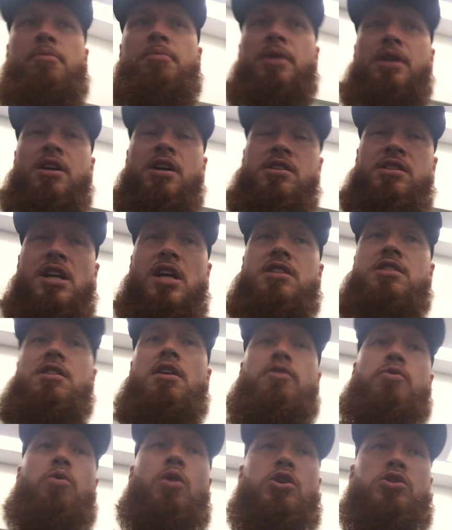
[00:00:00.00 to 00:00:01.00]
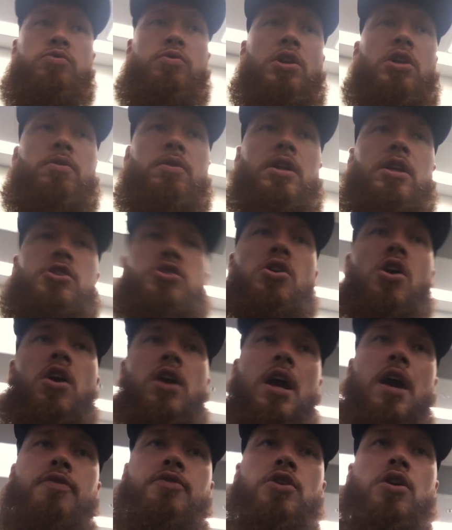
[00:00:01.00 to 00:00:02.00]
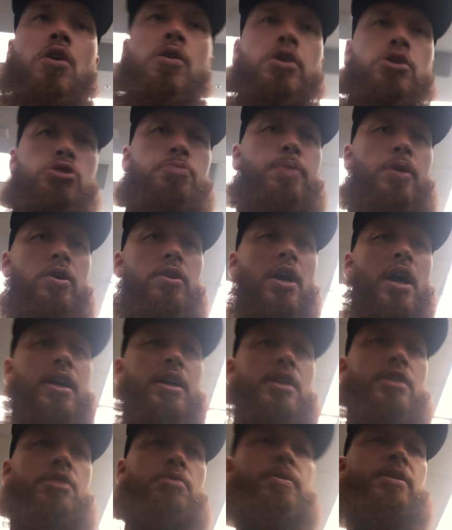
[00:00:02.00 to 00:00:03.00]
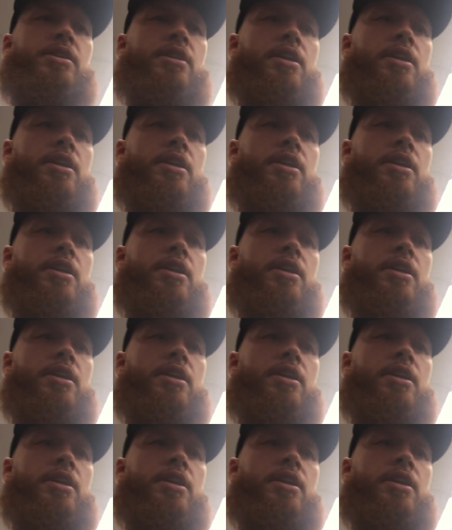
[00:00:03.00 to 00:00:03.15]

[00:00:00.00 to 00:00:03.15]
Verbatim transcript: because that stuff was really, really sought after. Oh, here's a pair of Nikes. Did we